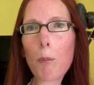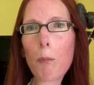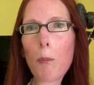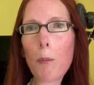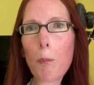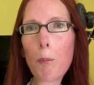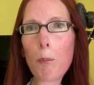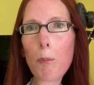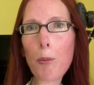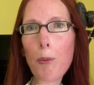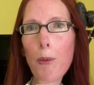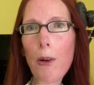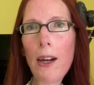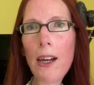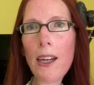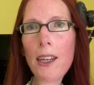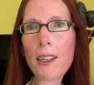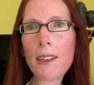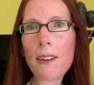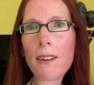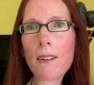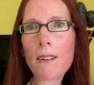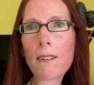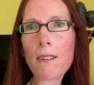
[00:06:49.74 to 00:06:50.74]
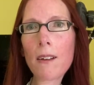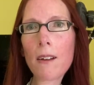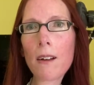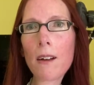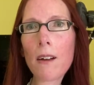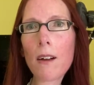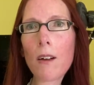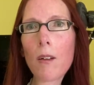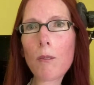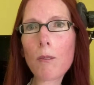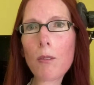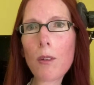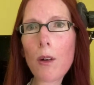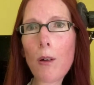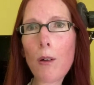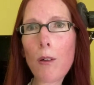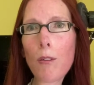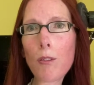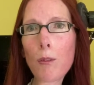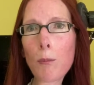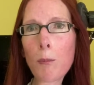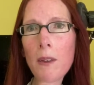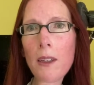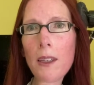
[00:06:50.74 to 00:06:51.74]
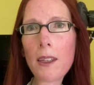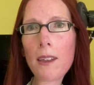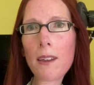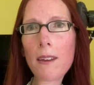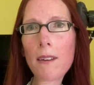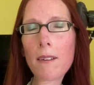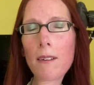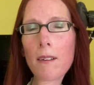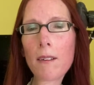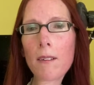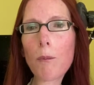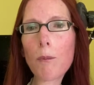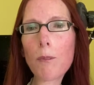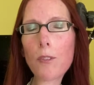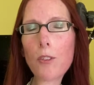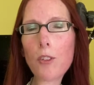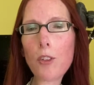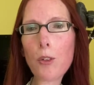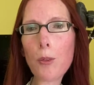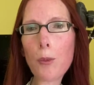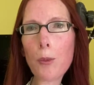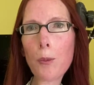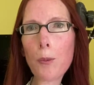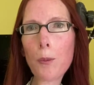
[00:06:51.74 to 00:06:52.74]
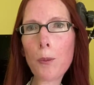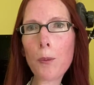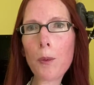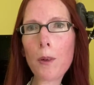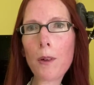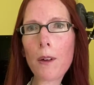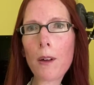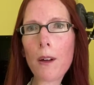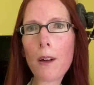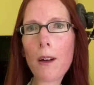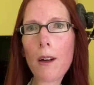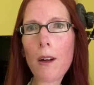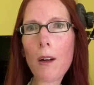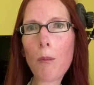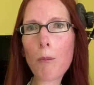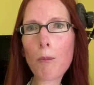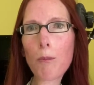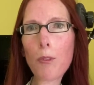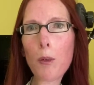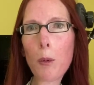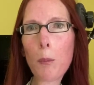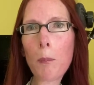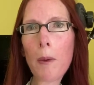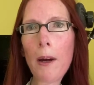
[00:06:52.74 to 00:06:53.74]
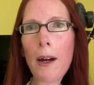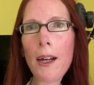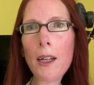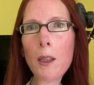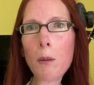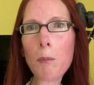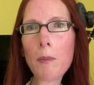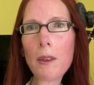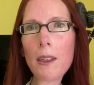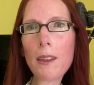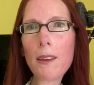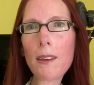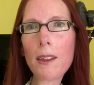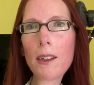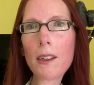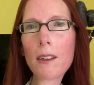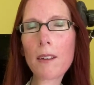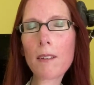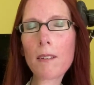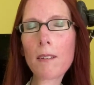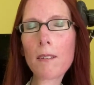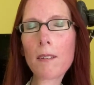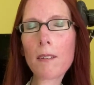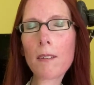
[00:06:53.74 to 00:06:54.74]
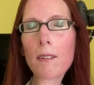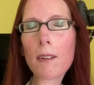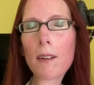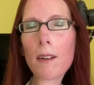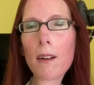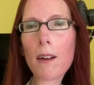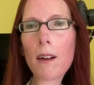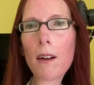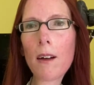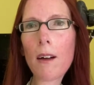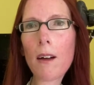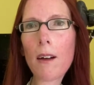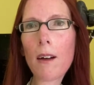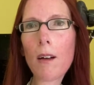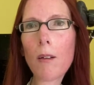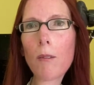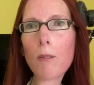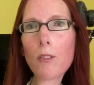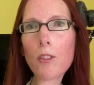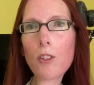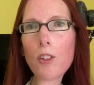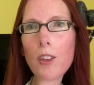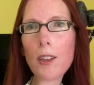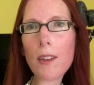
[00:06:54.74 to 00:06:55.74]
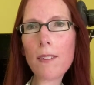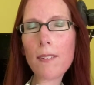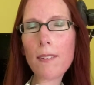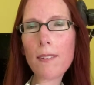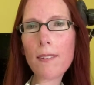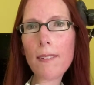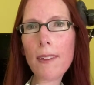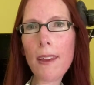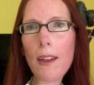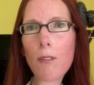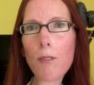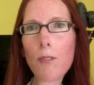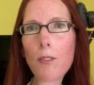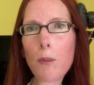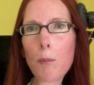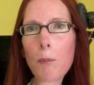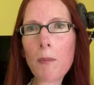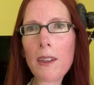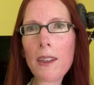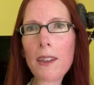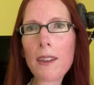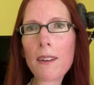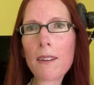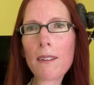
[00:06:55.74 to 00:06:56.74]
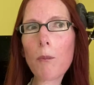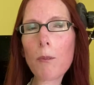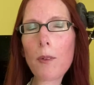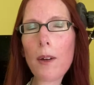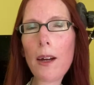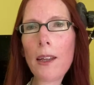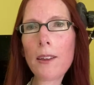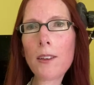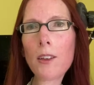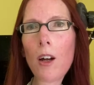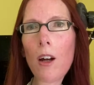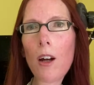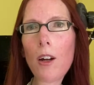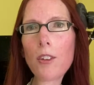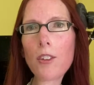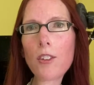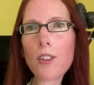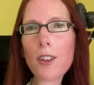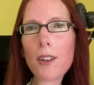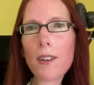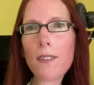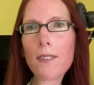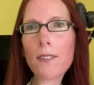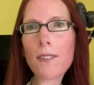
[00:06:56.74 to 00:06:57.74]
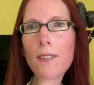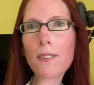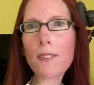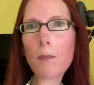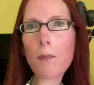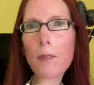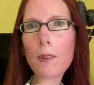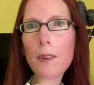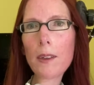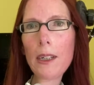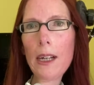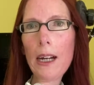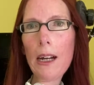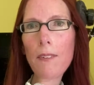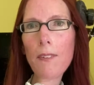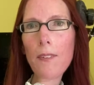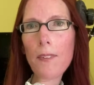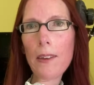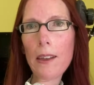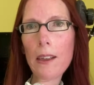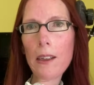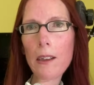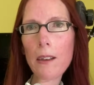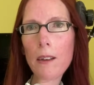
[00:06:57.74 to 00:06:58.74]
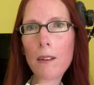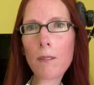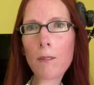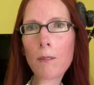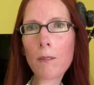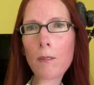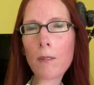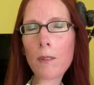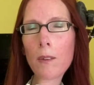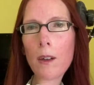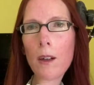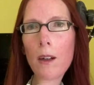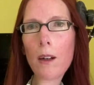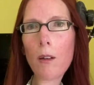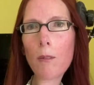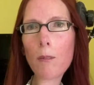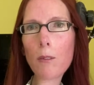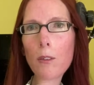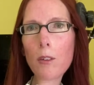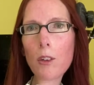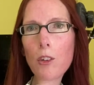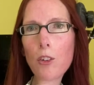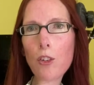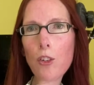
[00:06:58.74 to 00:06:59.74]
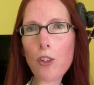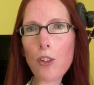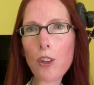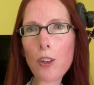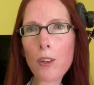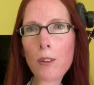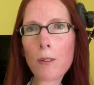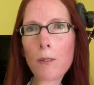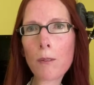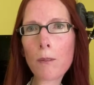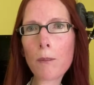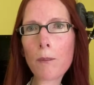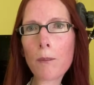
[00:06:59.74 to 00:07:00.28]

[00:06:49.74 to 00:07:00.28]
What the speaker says: pray over me, to remind me that Jesus loves me. And not just Catholic and Christian